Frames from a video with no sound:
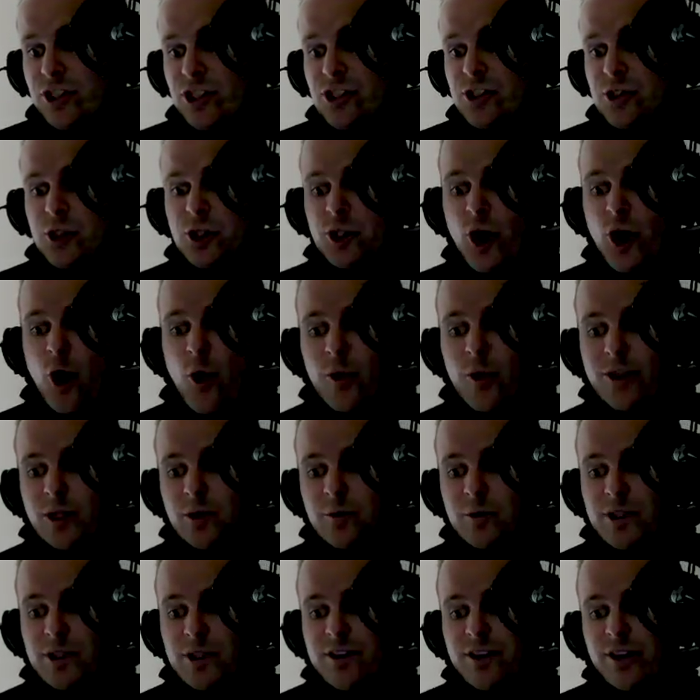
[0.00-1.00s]
which is
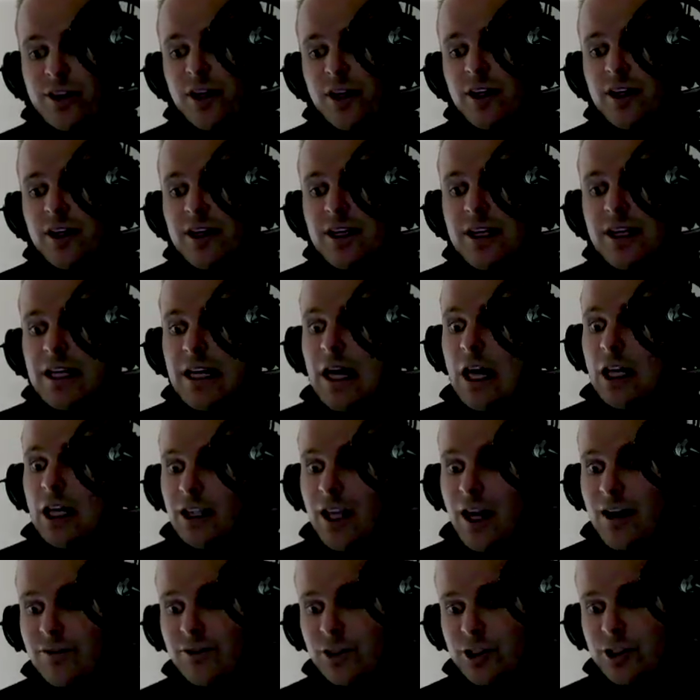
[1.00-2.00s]
going to be the
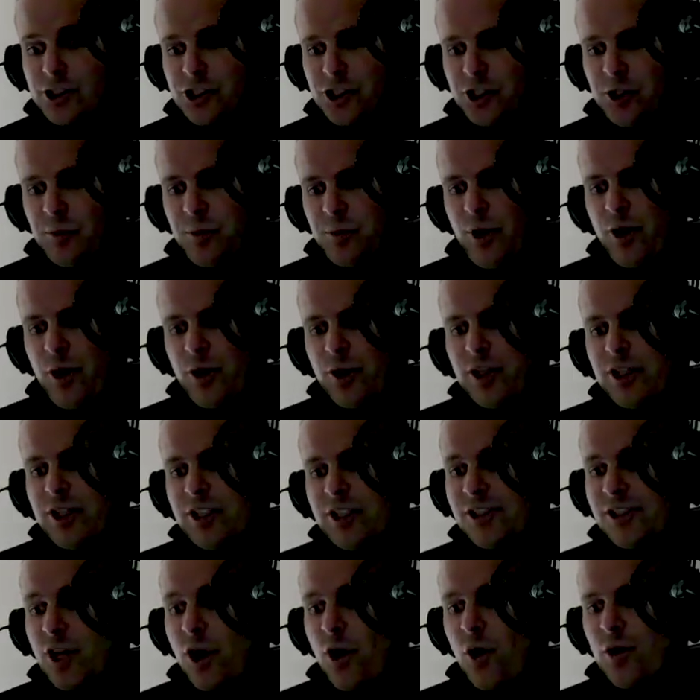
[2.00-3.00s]
leverage
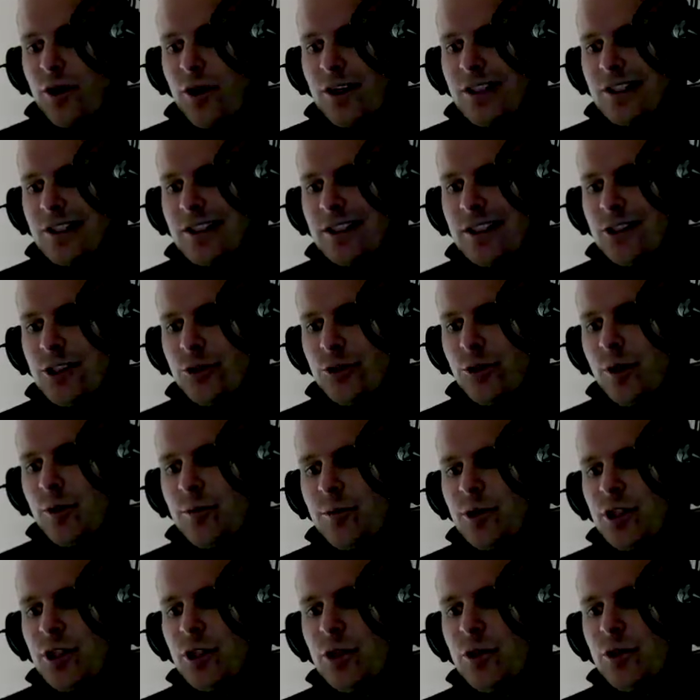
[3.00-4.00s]
component, is going to
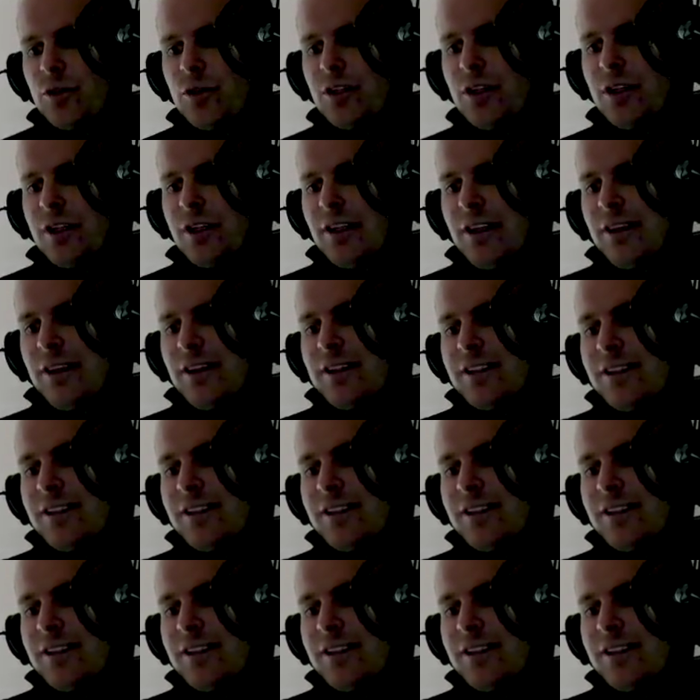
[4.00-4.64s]
contribute